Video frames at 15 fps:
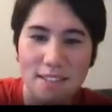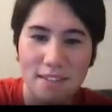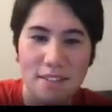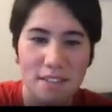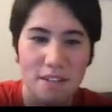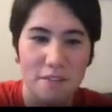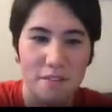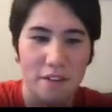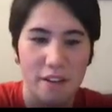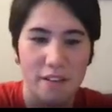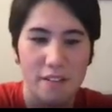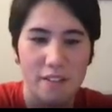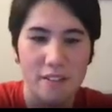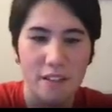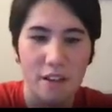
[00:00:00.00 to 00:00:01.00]
are different.
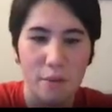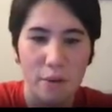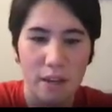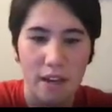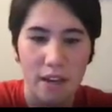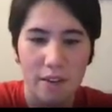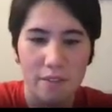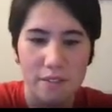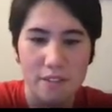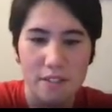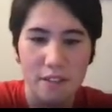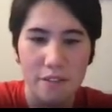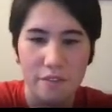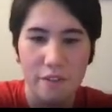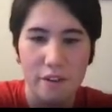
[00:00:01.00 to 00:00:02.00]
So we have
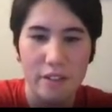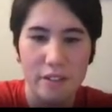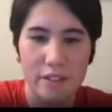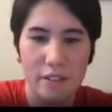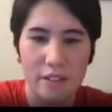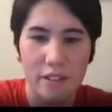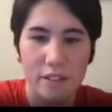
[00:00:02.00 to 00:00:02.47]
different